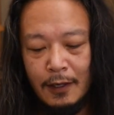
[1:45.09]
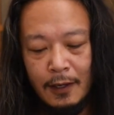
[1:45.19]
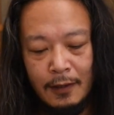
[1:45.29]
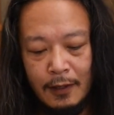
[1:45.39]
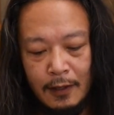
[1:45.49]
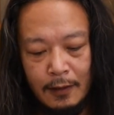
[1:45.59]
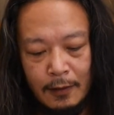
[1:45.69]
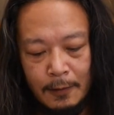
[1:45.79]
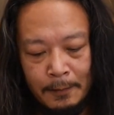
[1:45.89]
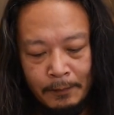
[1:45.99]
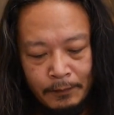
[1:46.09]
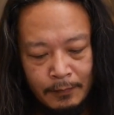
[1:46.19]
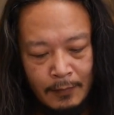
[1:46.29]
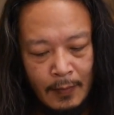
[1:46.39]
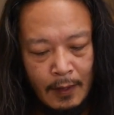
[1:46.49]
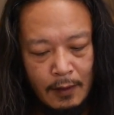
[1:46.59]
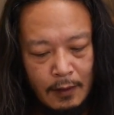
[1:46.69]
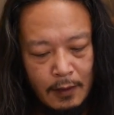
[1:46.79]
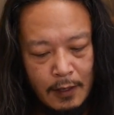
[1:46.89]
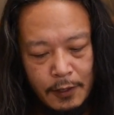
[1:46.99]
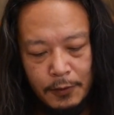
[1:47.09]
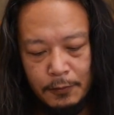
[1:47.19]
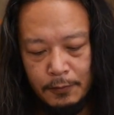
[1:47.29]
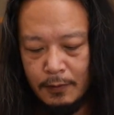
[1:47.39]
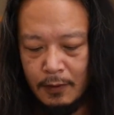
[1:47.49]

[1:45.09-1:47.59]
And then how do you